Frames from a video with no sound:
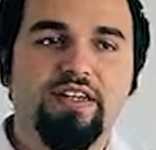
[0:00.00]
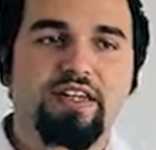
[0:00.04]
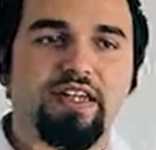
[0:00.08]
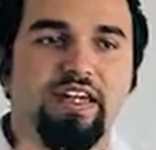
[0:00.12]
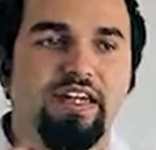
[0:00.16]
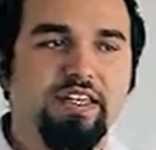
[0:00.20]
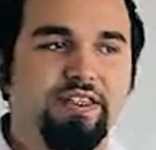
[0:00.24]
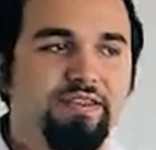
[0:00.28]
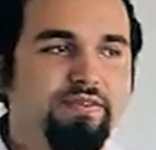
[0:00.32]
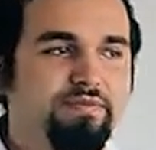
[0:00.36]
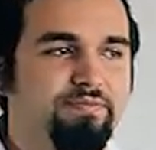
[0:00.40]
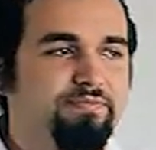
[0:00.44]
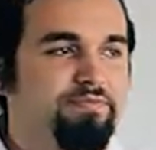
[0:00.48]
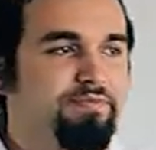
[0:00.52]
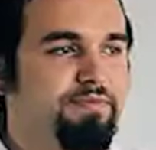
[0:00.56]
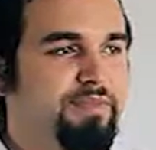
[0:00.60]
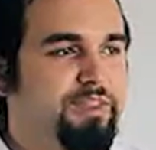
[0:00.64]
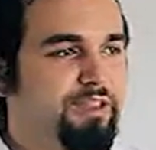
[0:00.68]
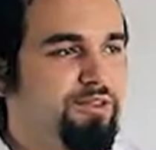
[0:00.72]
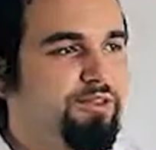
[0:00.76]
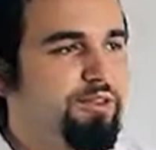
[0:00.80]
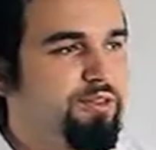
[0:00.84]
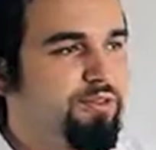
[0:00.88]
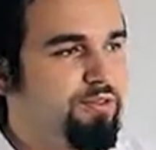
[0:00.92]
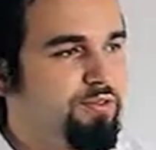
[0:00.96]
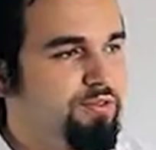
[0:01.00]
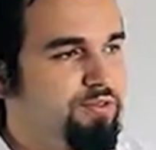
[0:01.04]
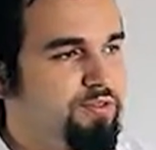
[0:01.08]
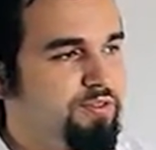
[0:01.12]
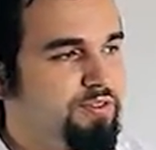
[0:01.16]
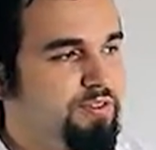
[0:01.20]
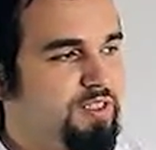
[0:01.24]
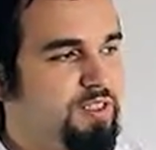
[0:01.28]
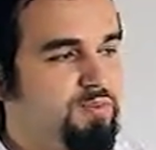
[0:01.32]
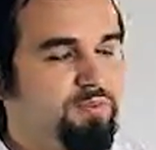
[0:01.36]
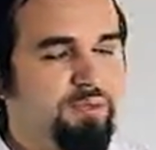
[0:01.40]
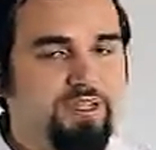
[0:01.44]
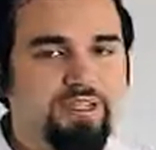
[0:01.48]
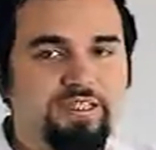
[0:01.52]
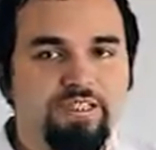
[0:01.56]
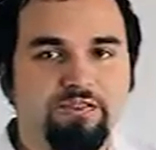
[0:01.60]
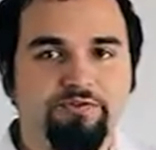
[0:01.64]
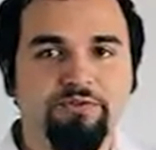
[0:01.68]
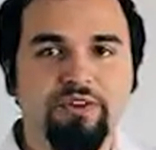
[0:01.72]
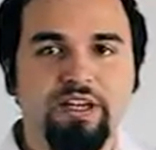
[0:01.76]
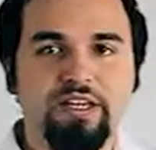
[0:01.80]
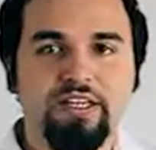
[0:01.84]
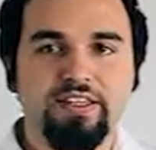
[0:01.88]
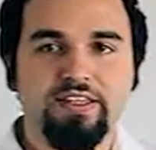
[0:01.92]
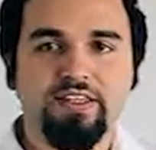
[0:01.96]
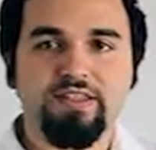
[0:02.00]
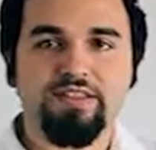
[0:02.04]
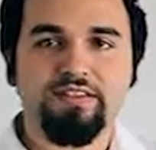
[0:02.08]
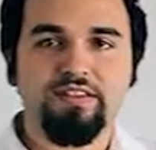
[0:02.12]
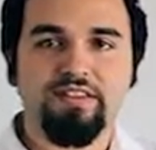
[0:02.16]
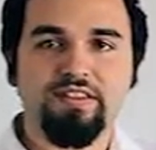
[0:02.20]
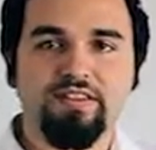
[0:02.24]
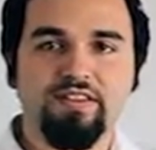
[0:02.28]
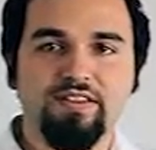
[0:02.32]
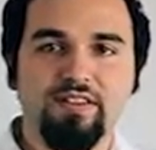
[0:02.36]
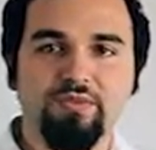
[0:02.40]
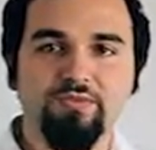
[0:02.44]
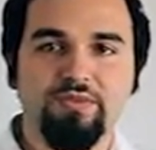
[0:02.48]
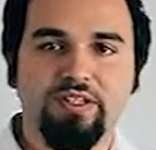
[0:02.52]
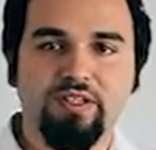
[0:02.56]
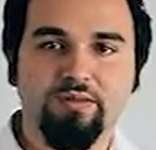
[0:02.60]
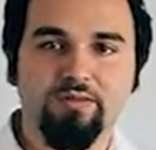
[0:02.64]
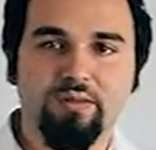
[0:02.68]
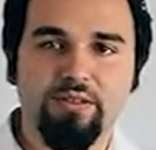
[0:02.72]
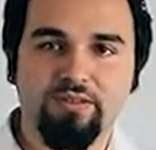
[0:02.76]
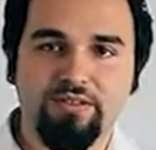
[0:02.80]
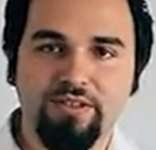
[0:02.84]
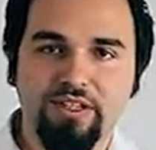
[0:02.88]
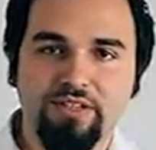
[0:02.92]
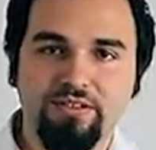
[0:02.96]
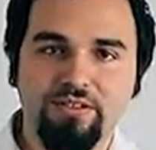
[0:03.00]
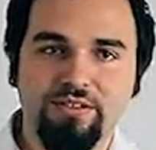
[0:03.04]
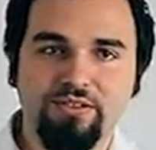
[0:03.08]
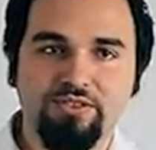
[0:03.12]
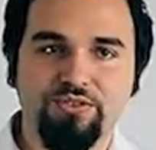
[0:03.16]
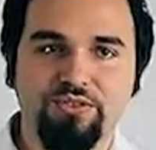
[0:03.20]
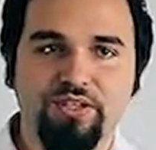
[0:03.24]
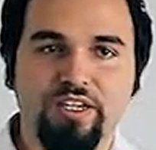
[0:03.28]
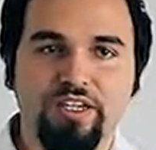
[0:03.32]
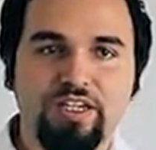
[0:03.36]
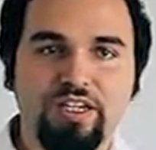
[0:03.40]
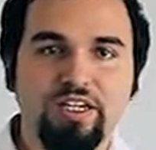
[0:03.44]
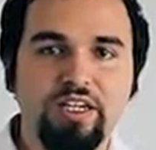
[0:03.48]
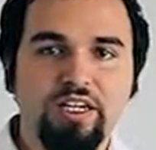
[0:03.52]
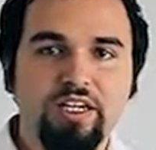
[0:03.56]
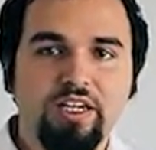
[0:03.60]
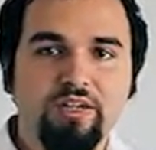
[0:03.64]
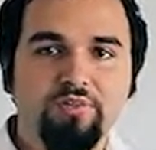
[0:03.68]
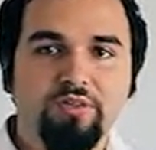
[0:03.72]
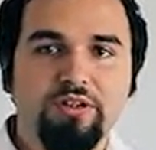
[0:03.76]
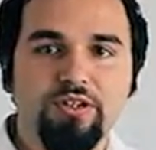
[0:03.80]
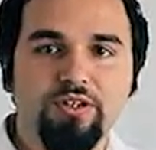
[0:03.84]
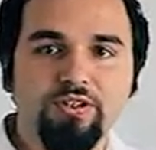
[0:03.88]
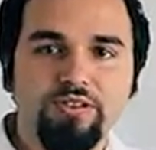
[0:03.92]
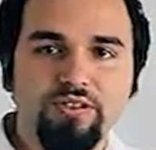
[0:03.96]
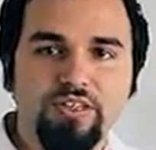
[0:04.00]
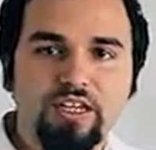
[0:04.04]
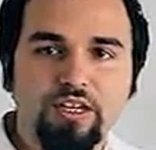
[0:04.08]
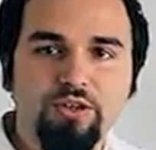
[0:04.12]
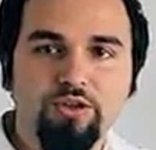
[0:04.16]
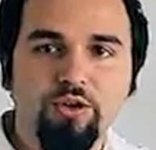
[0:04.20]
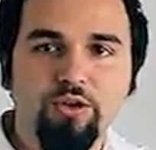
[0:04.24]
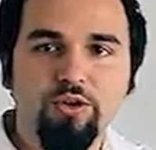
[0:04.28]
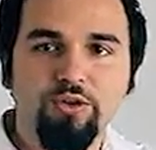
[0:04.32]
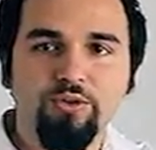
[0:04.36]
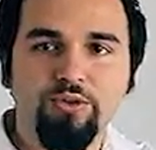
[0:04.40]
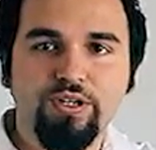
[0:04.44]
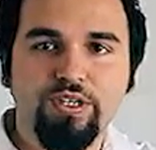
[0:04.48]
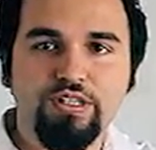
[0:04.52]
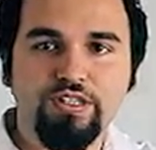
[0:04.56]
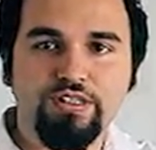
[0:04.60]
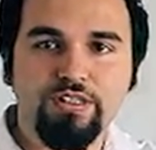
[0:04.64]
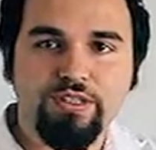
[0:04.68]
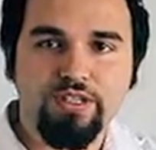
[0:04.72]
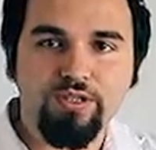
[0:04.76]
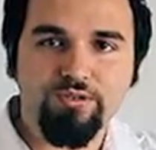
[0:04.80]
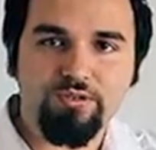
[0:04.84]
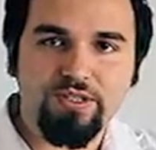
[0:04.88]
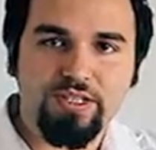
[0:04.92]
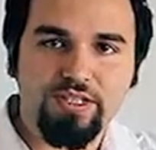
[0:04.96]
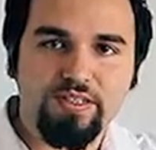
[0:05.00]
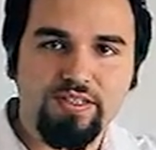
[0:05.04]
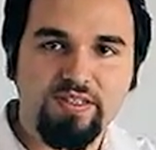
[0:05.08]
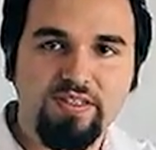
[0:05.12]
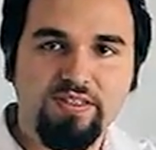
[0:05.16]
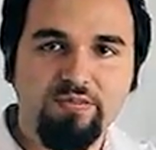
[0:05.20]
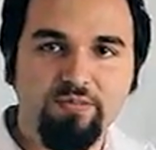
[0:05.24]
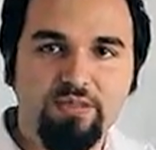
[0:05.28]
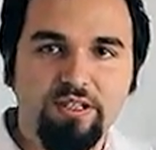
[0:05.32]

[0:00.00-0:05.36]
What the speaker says: at, you know, specifying that it's something about Counter-Strike, because I already know this,